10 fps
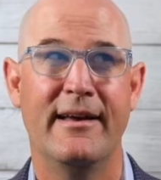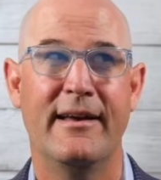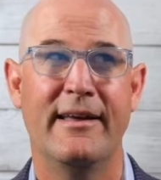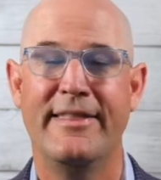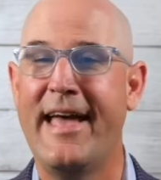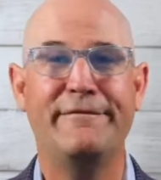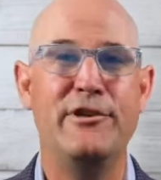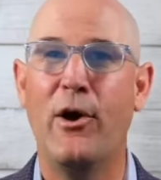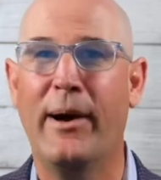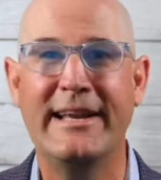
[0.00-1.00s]
they have
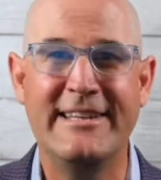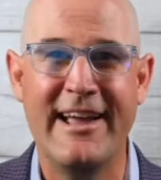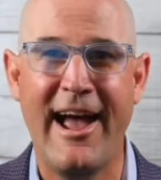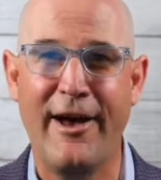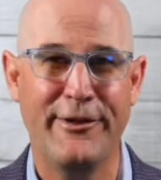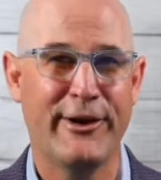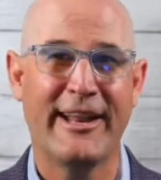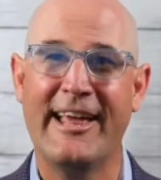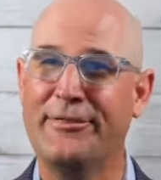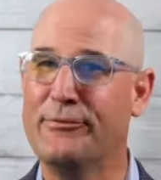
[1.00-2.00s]
no idea how they're going
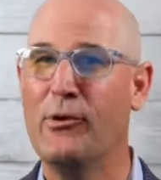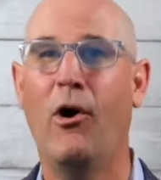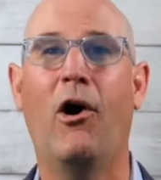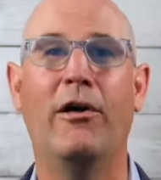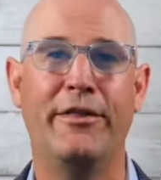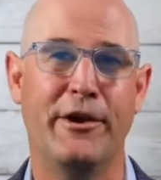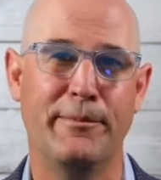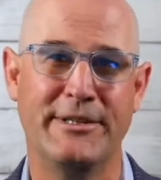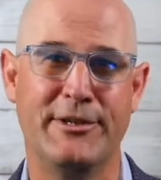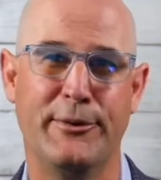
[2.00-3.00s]
to get through all of their
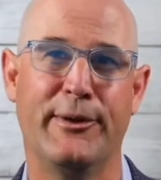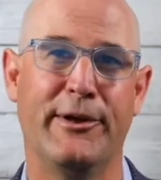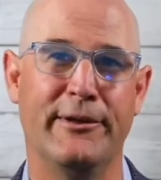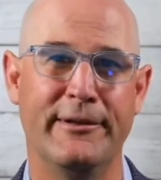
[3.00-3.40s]
material.